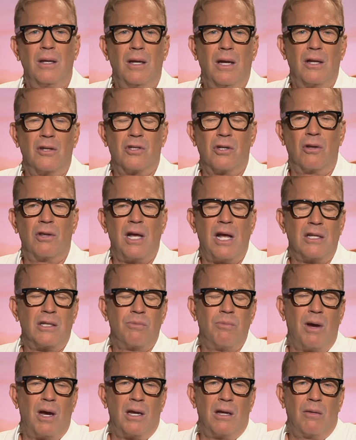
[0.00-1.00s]
And so that's
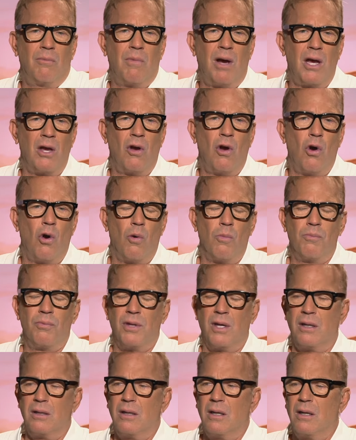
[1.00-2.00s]
my hope,
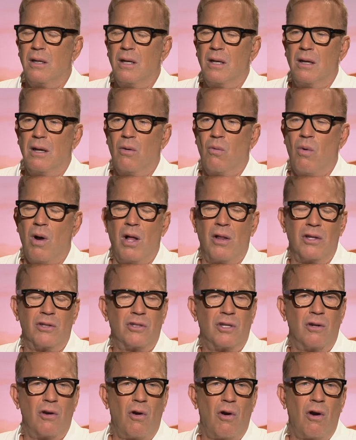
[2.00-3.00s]
that while
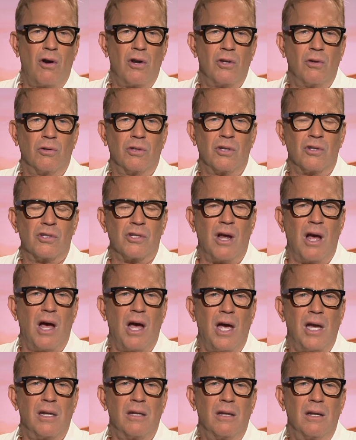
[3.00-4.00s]
it's an R, you'll
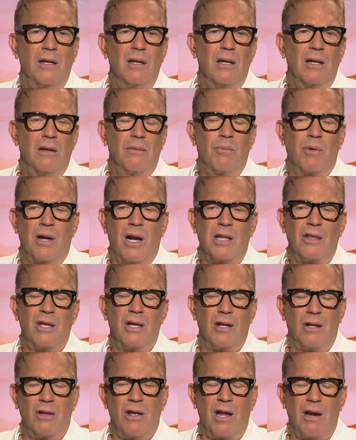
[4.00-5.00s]
decide. But I
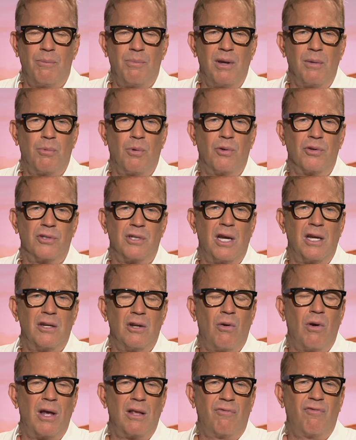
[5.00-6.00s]
think a lot of people will say,
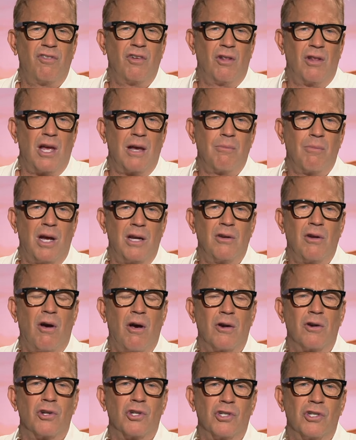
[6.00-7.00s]
no, I feel like my
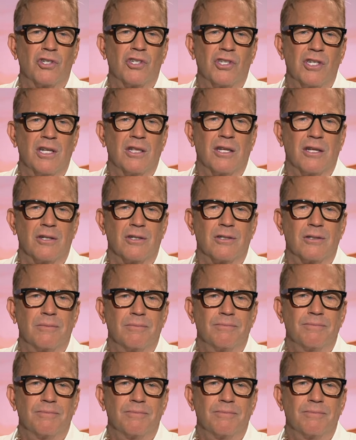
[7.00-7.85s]
daughter should see this.